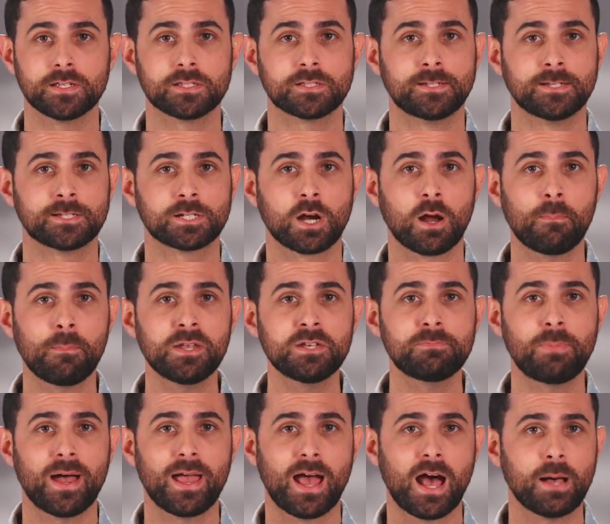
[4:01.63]
is determined
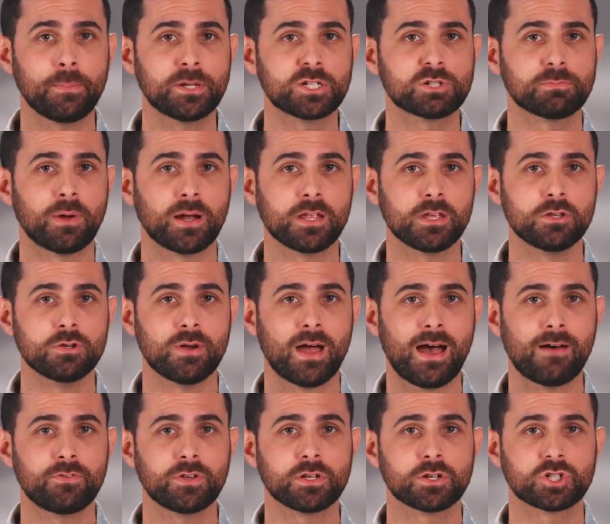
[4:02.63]
by how much money you
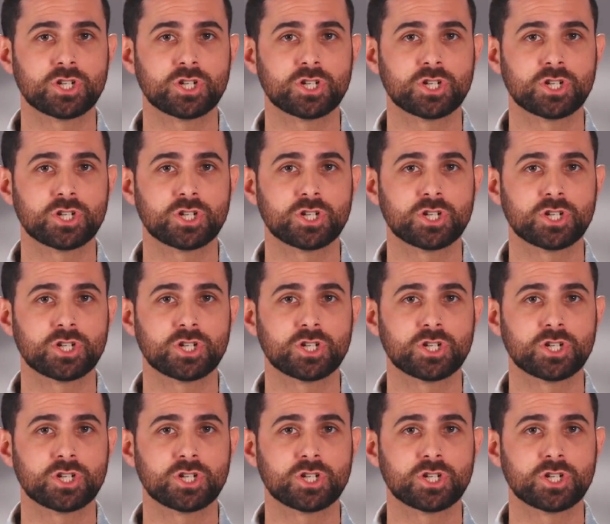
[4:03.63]
have in your